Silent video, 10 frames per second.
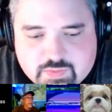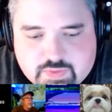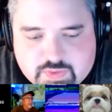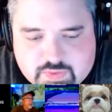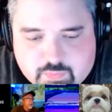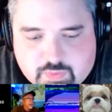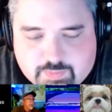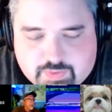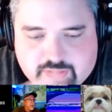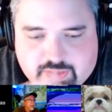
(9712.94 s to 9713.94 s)
the one I'm
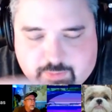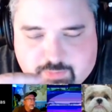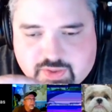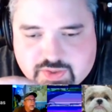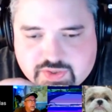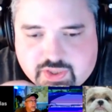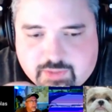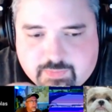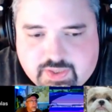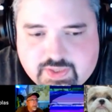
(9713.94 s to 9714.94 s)
drinking now, Blanche de
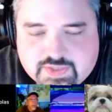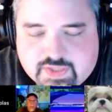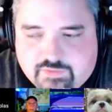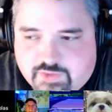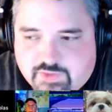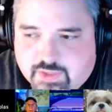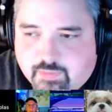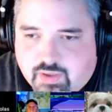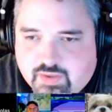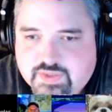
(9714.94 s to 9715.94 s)
Chamblay. It's got Fin de
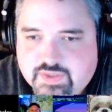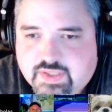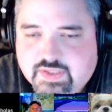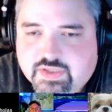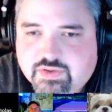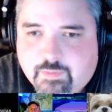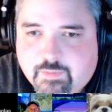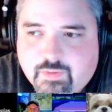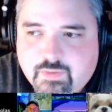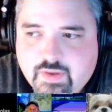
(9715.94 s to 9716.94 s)
Mond in it, the
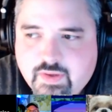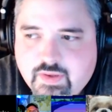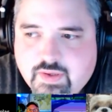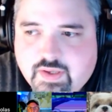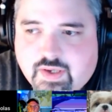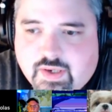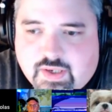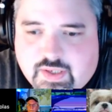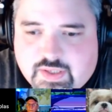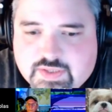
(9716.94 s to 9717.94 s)
triple.
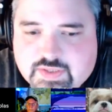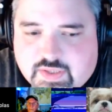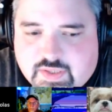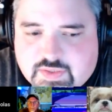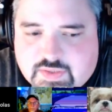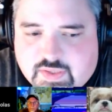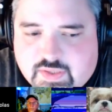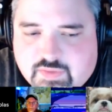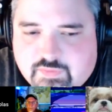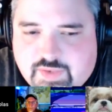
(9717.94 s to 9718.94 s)
It's got
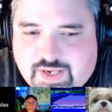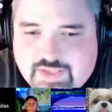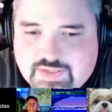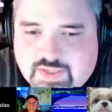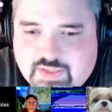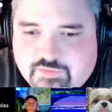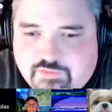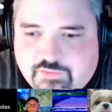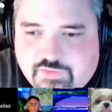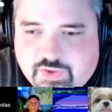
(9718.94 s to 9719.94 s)

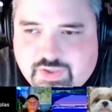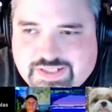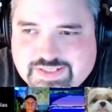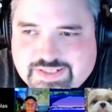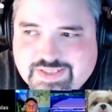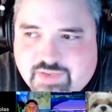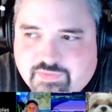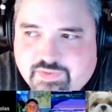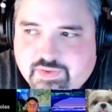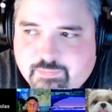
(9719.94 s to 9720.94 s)
1837,